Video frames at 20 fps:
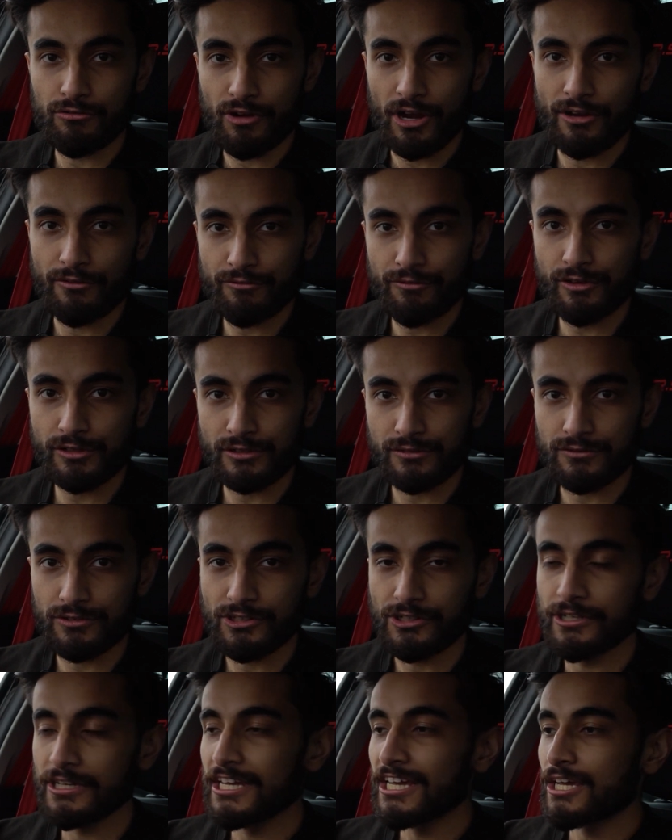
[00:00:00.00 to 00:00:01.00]
right in front of
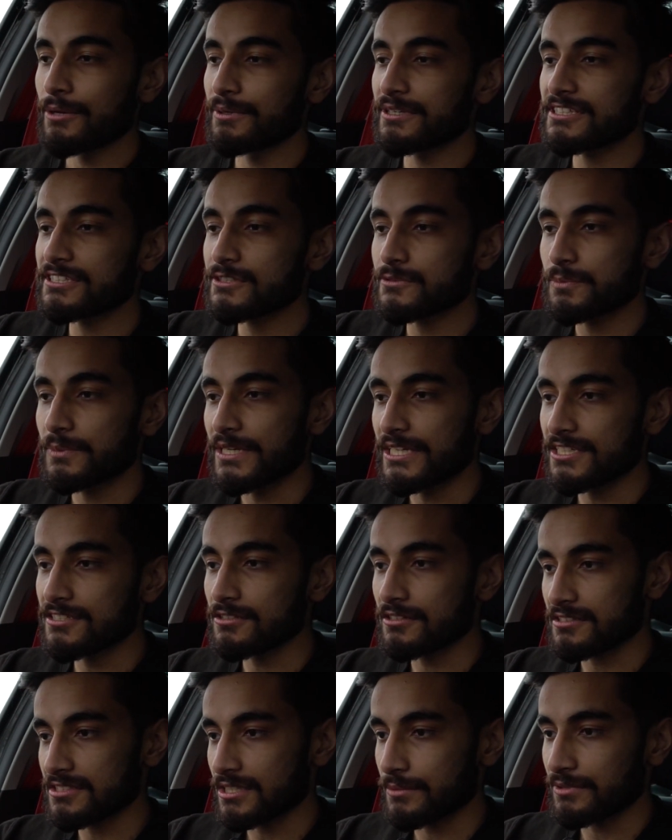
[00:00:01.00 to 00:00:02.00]
you, because speed is
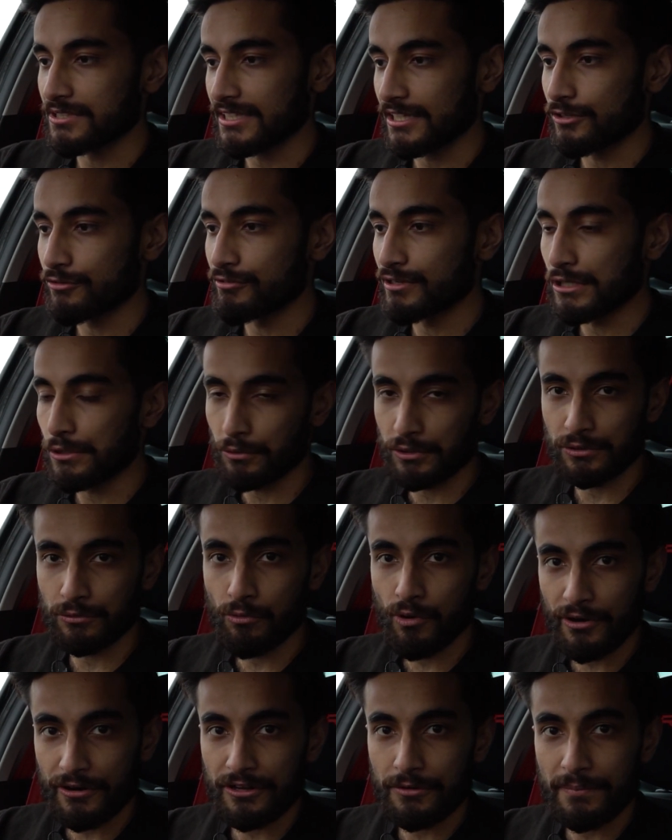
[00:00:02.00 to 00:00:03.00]
not something that you really want to
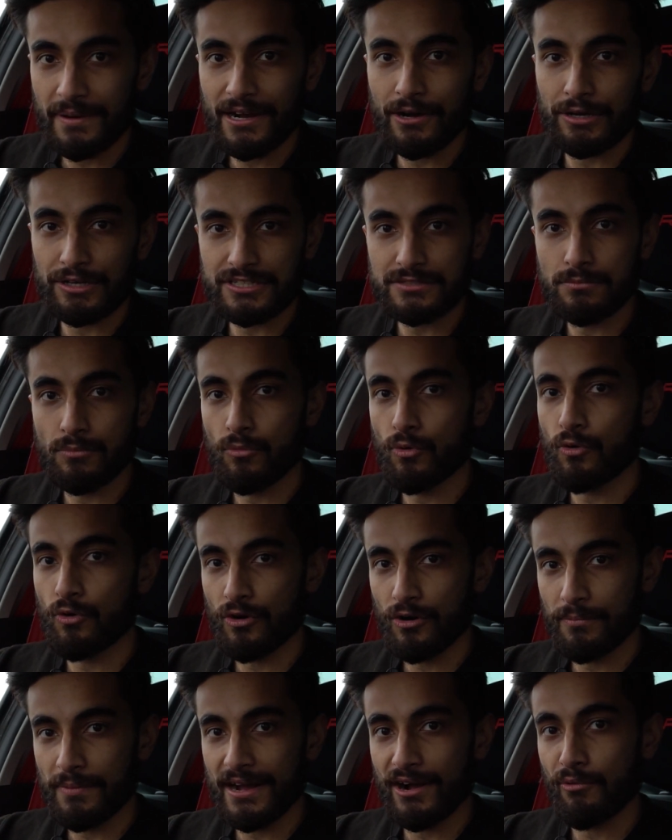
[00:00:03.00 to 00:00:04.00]
worry about. It's
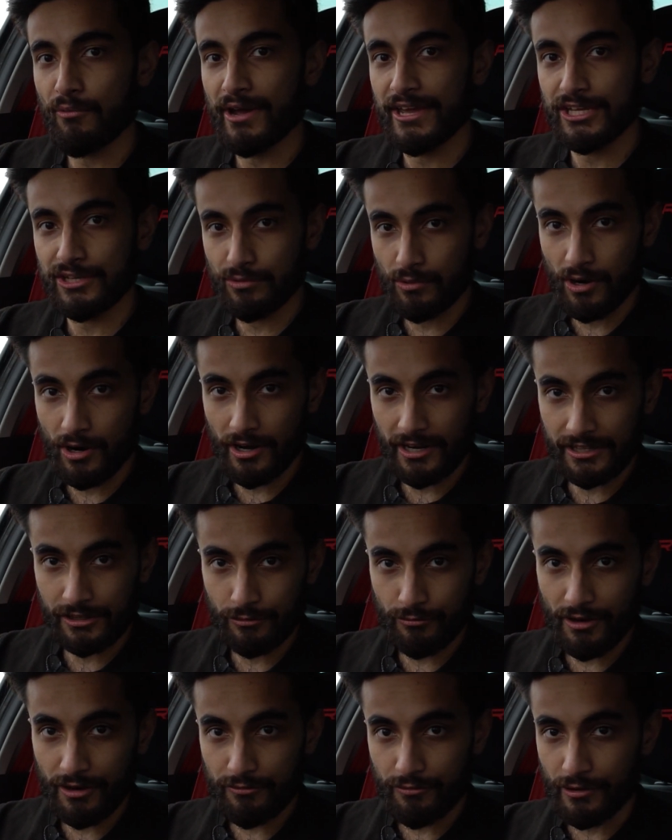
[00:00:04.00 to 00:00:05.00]
more about where you are in the
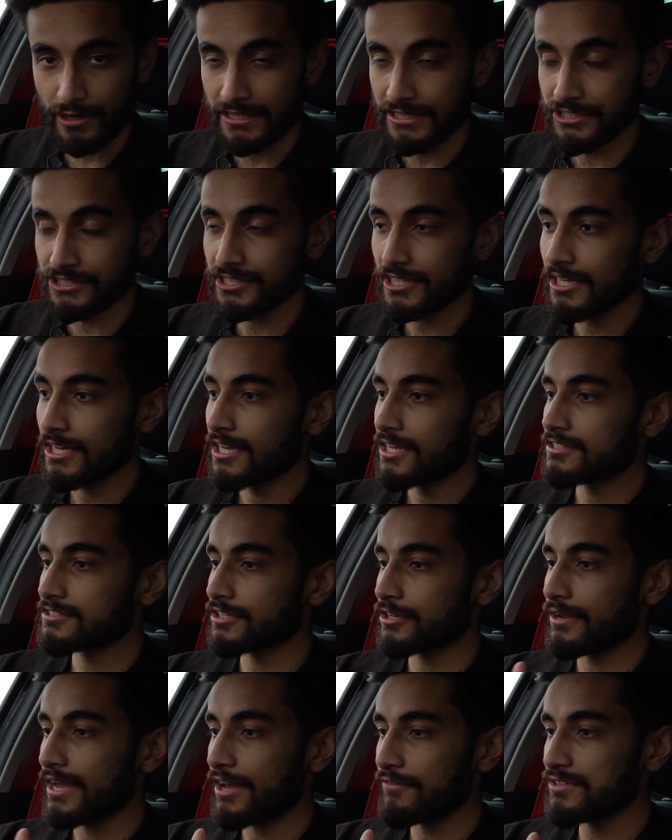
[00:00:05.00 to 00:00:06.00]
rev range.
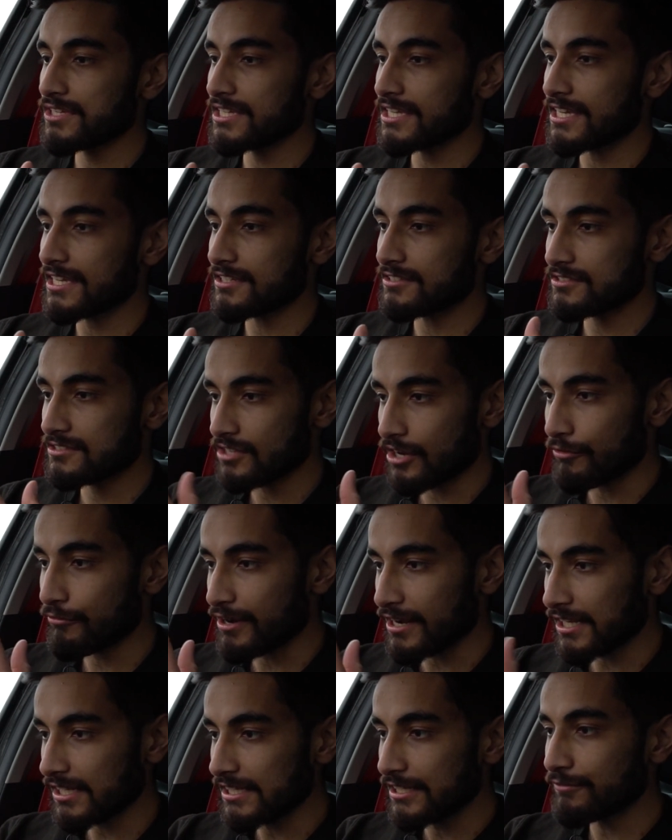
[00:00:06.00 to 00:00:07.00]
So having it
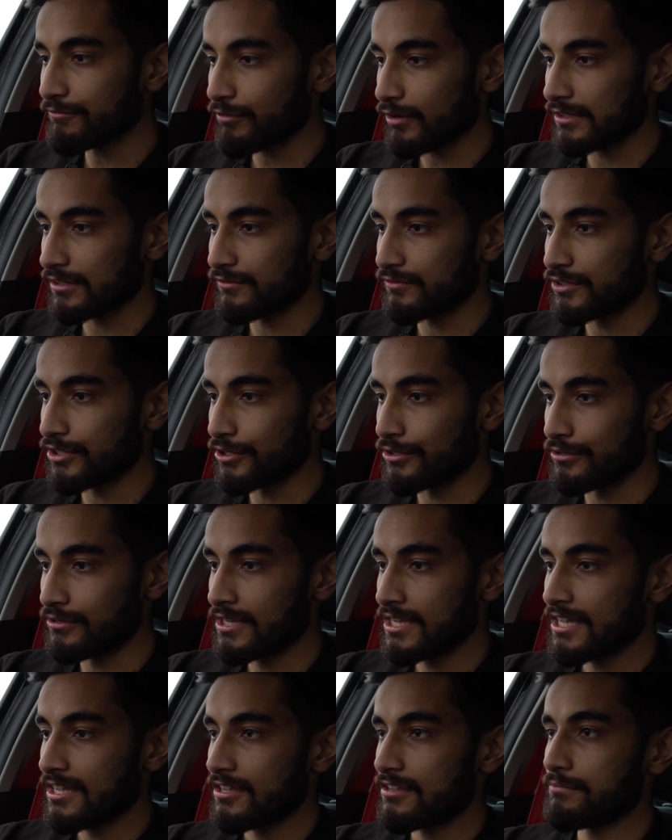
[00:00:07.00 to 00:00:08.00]
directly in front of you
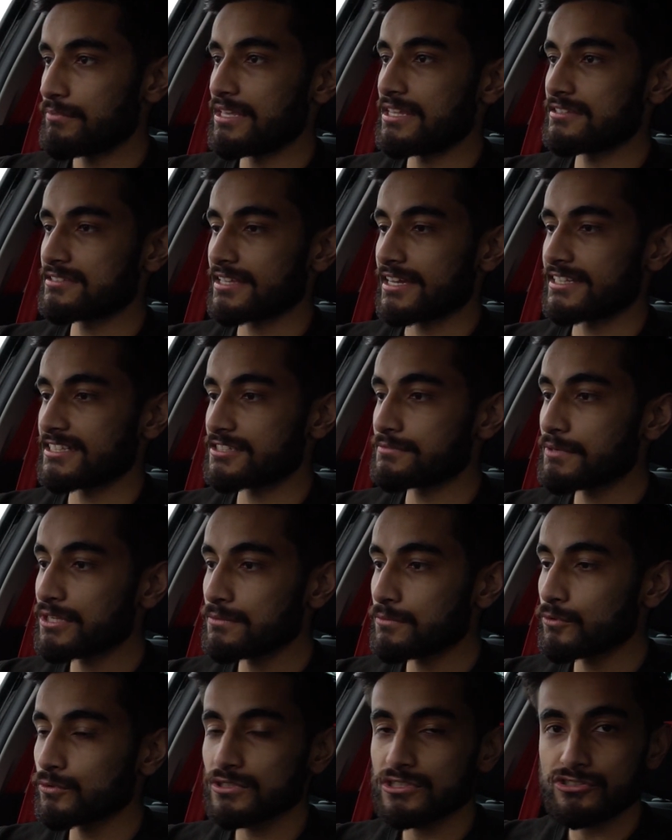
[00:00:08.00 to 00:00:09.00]
means that there's
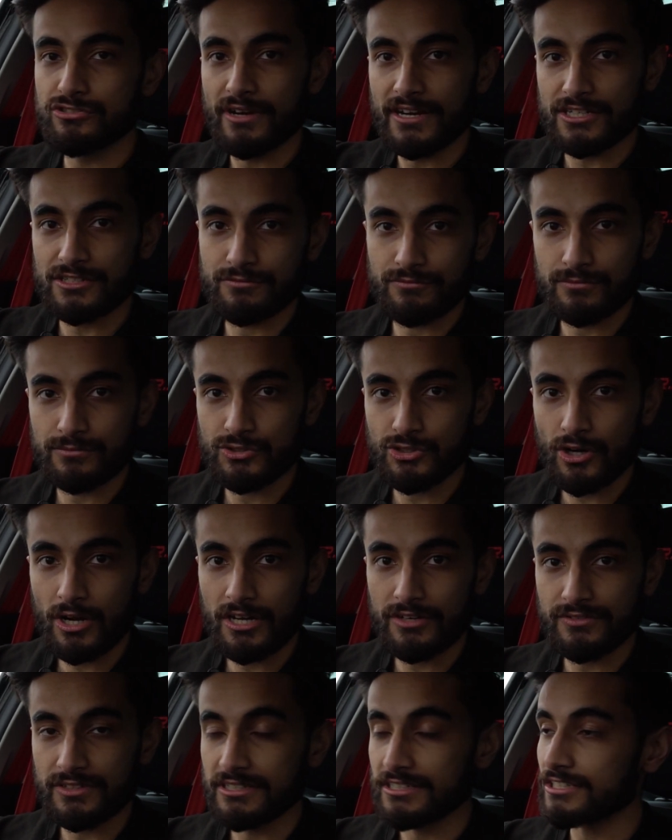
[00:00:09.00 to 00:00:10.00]
minimal distraction from
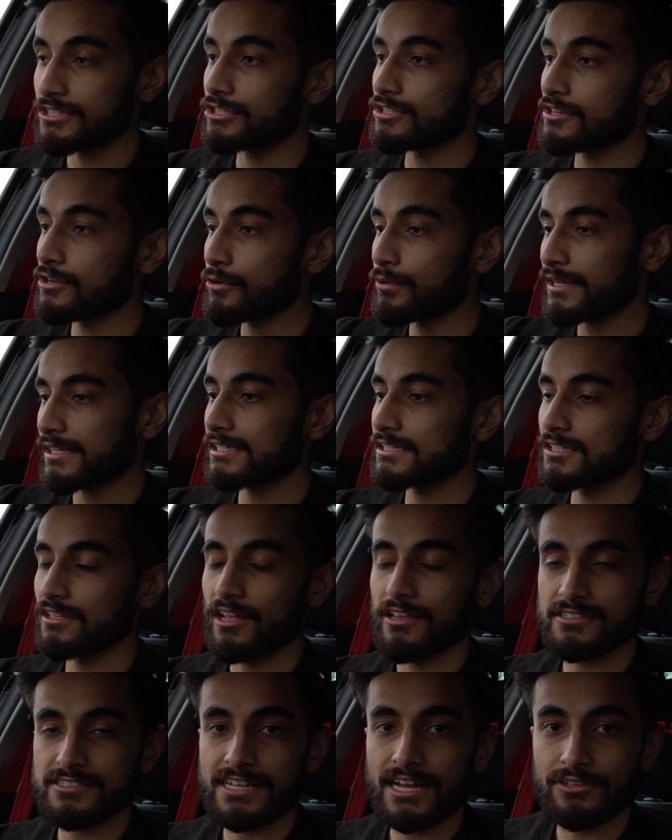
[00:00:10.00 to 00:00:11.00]
driving. You can quickly
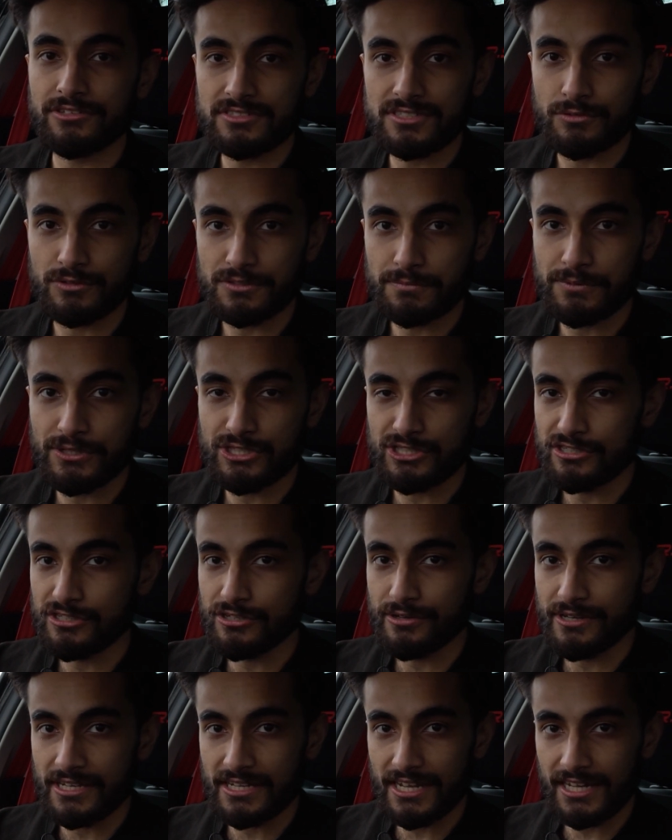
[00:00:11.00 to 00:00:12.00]
glance down to see what speed you're
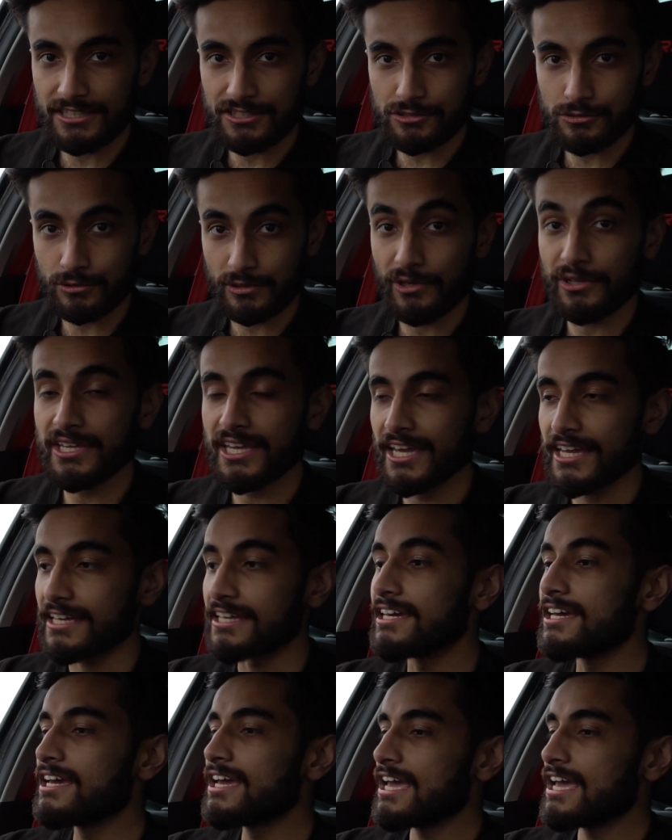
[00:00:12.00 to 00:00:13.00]
doing, and it's all okay.
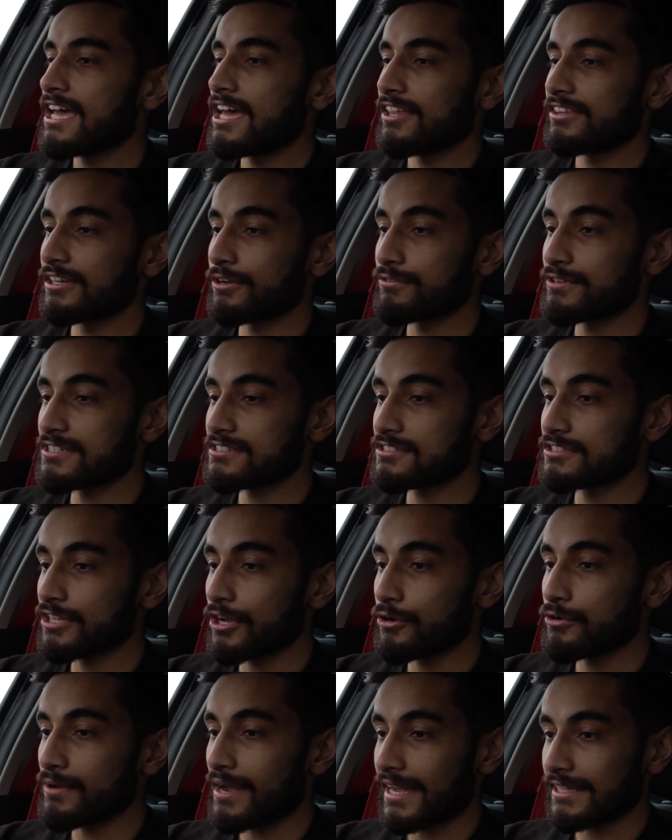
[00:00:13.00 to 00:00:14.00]
There is
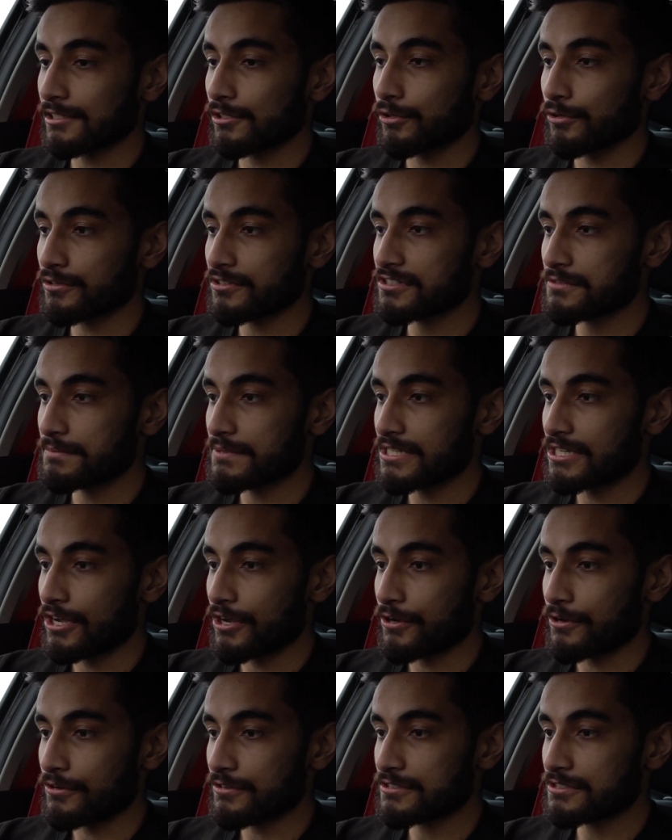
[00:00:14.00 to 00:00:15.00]
no analog
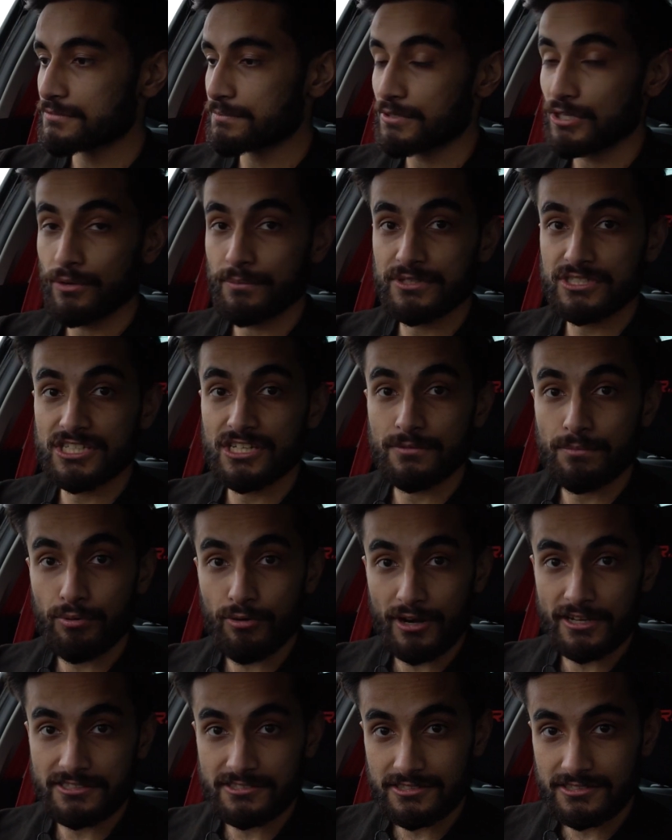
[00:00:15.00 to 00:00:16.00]
speedometer
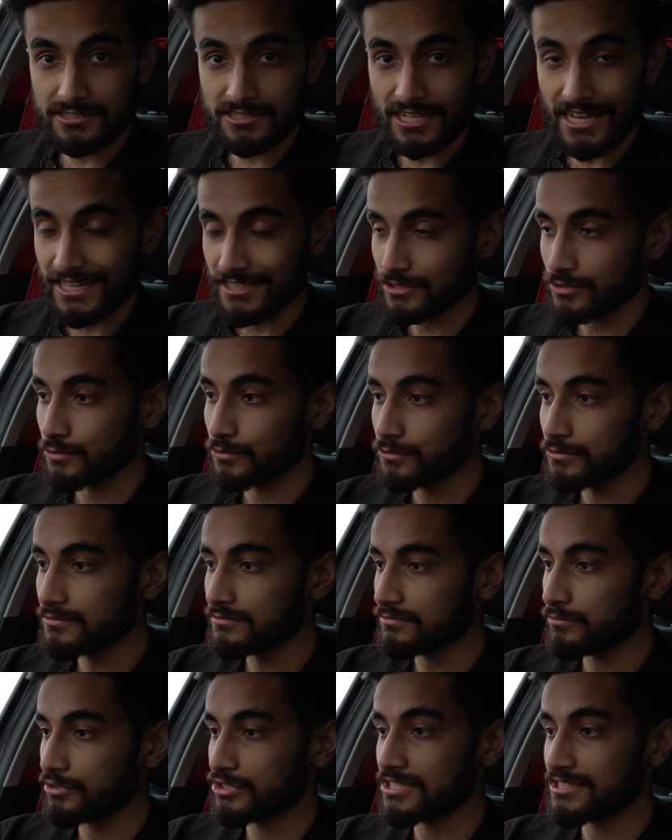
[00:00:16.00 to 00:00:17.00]
present at all,
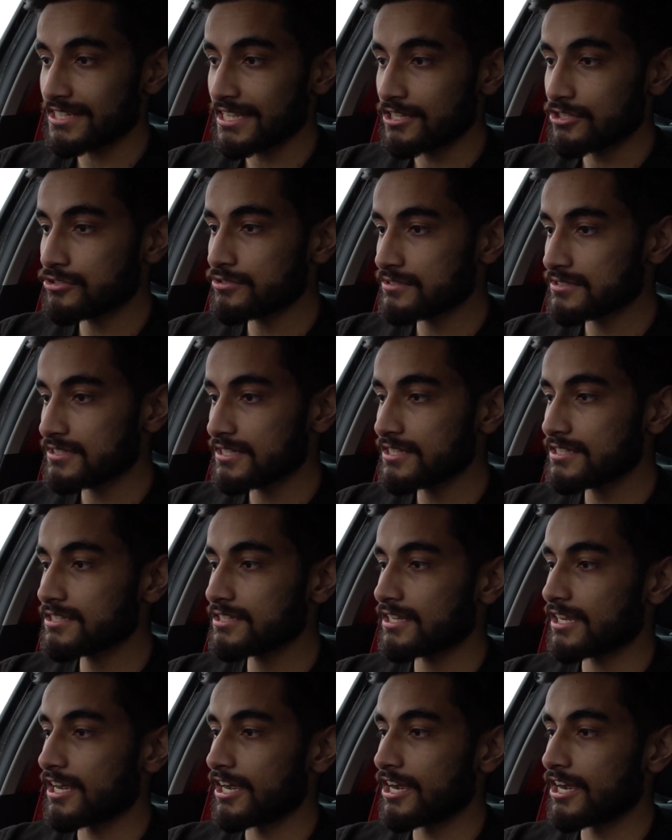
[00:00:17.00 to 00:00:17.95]
which is interesting.